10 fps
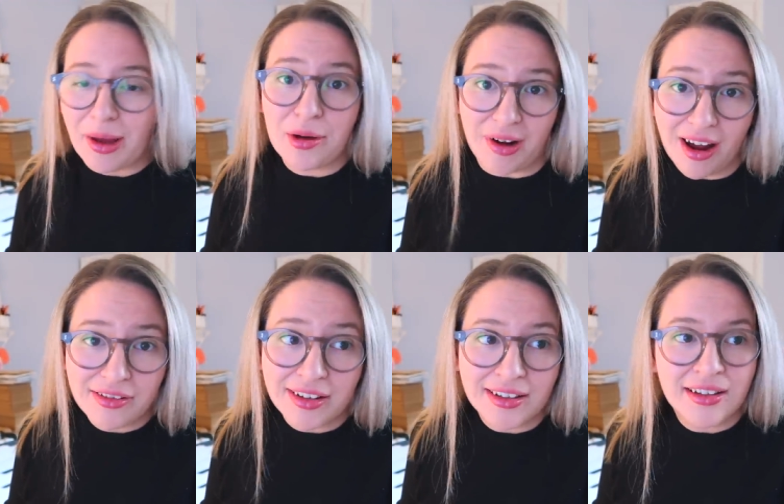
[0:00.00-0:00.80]
out of
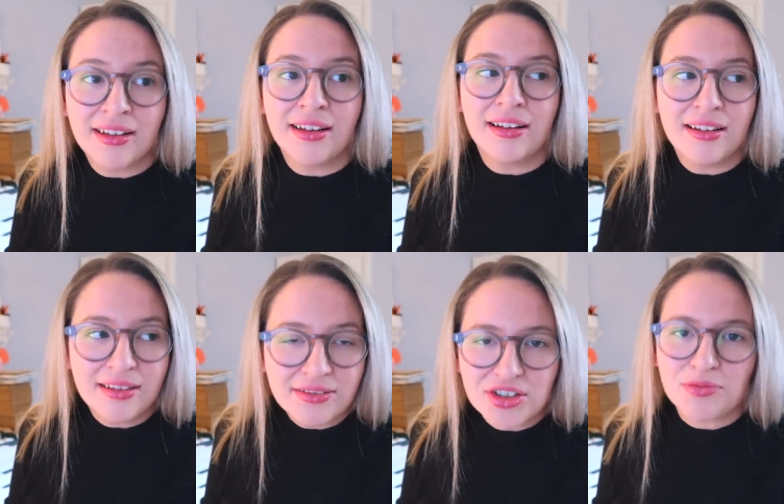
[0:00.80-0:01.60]
breath.
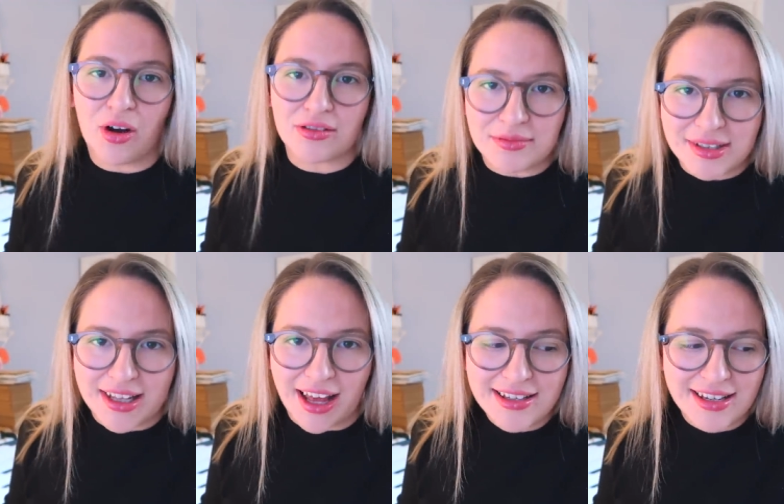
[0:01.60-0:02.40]
Just walked up the
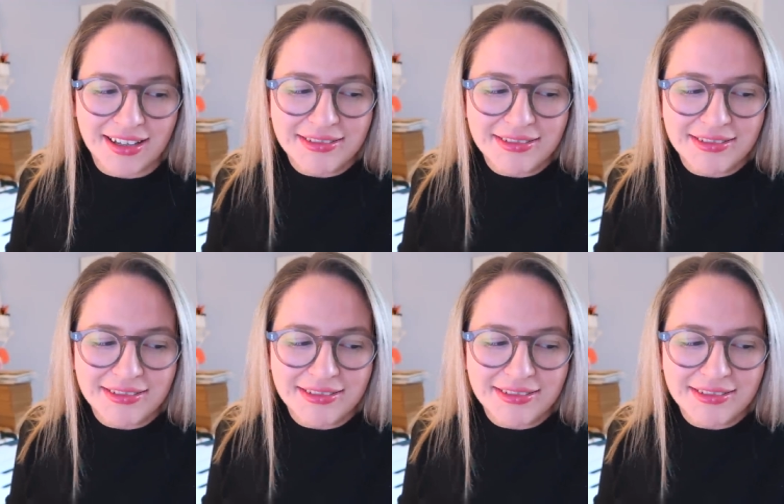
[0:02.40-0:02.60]
stairs.